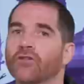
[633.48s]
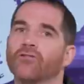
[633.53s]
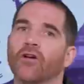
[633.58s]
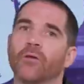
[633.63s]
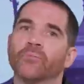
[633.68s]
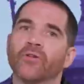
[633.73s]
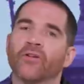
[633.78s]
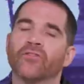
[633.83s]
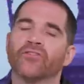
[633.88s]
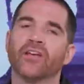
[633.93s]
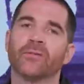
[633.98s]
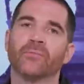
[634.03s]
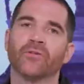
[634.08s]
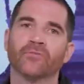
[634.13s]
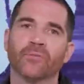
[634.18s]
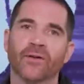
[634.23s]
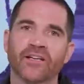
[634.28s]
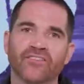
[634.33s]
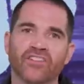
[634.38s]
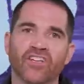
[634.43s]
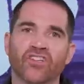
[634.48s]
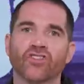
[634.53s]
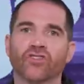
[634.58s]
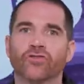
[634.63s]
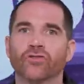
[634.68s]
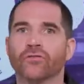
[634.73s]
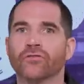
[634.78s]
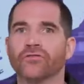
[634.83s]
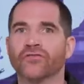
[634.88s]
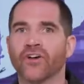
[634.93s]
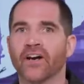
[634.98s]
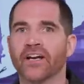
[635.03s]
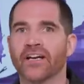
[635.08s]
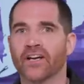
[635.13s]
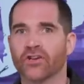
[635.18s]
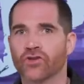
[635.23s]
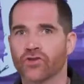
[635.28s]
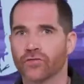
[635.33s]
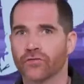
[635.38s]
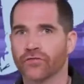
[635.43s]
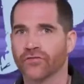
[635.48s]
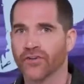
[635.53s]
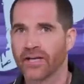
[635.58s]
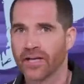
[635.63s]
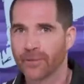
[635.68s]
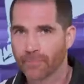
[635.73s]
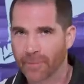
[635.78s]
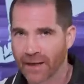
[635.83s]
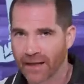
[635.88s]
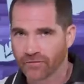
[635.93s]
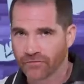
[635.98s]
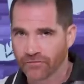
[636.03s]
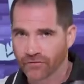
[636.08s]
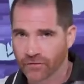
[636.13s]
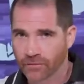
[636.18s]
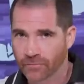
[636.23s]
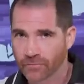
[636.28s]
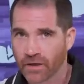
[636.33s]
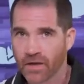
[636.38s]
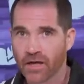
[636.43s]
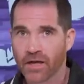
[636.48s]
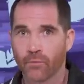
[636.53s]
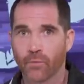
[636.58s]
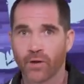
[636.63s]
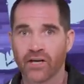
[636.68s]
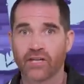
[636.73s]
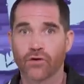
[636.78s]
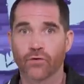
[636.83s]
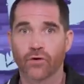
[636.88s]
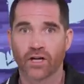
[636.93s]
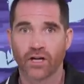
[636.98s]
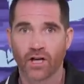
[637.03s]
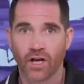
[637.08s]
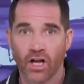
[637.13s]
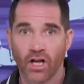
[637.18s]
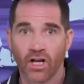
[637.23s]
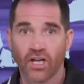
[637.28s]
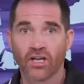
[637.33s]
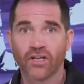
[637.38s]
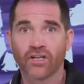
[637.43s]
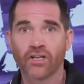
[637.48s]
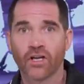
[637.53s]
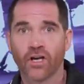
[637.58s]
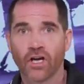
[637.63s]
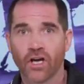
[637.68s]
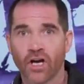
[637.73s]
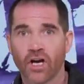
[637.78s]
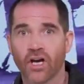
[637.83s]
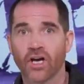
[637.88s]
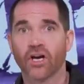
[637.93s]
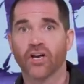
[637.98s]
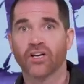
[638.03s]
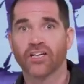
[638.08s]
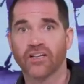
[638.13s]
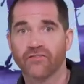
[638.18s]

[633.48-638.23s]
Rob.team is my digital financial freedom platform where you can learn, earn,